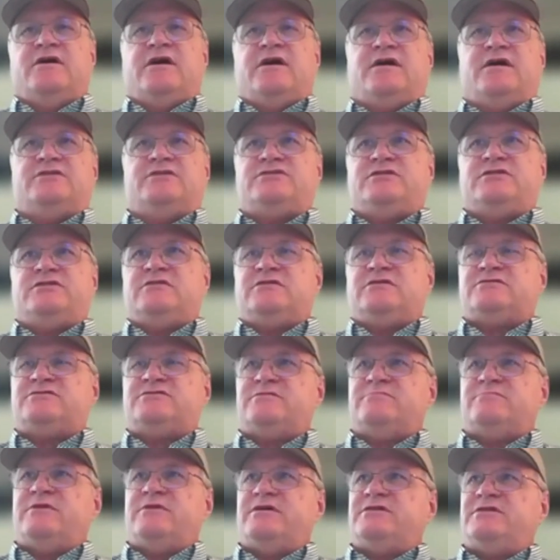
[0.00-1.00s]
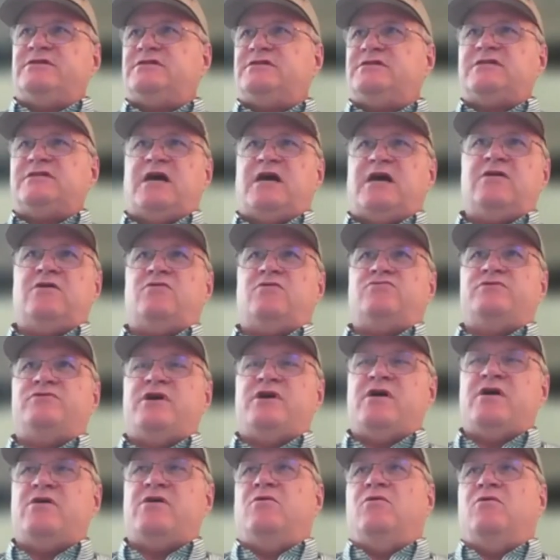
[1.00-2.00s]
And she looks at me and says, "I don't
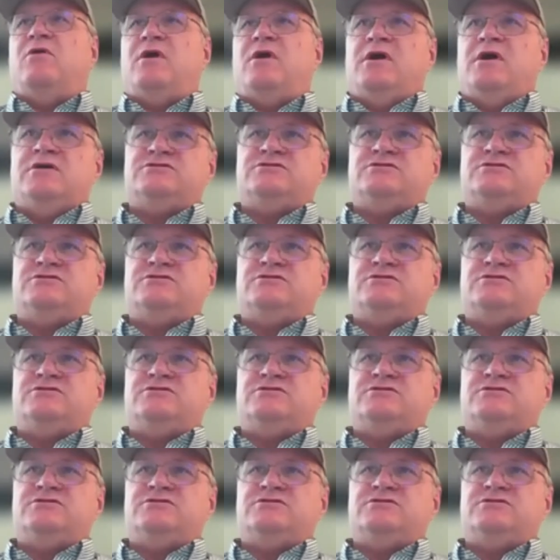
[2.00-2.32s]
know."